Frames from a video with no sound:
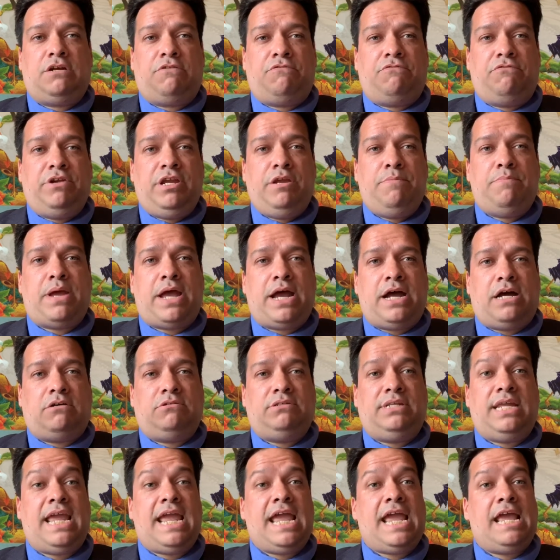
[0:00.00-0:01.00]

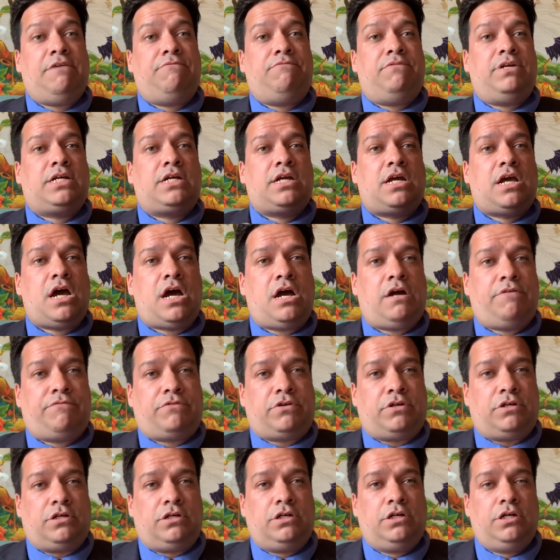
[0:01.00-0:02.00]
rebound and
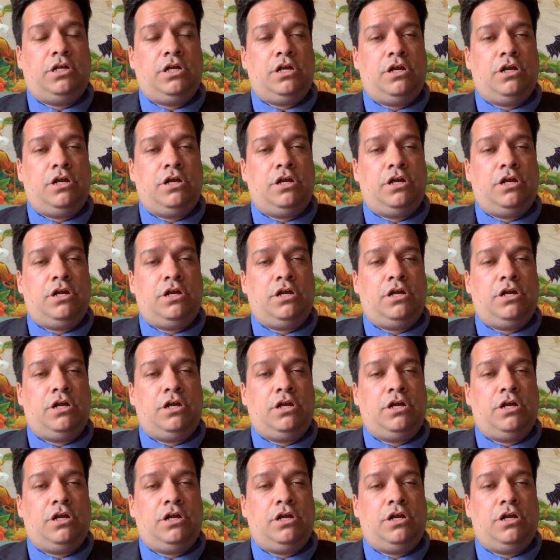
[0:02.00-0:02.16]
recover